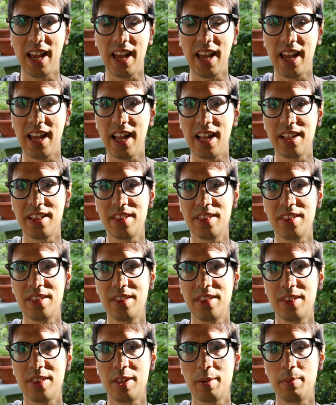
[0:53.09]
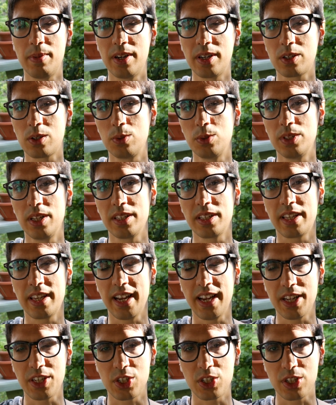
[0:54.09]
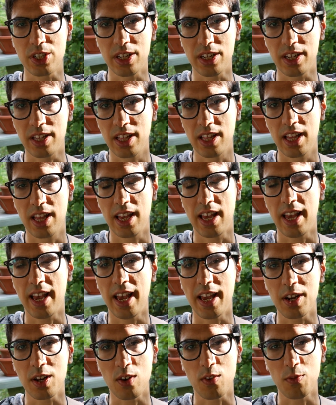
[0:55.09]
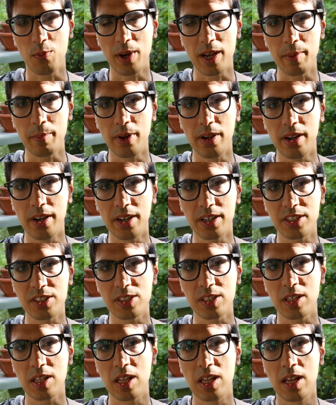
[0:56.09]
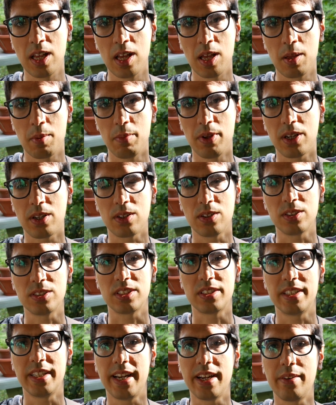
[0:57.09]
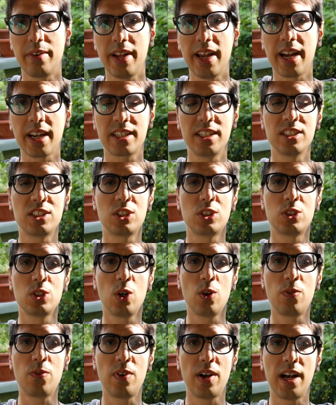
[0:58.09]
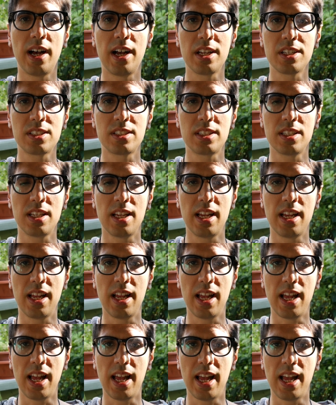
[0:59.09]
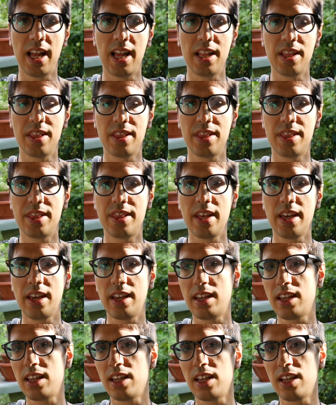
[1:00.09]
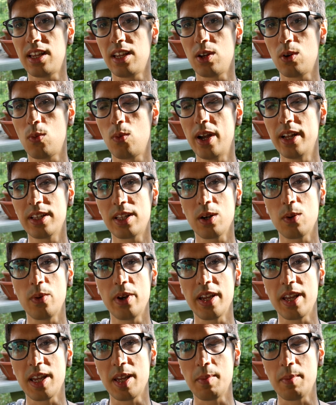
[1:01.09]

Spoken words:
and the bird couldn't catch any of my birds because they reacted so fast and they went away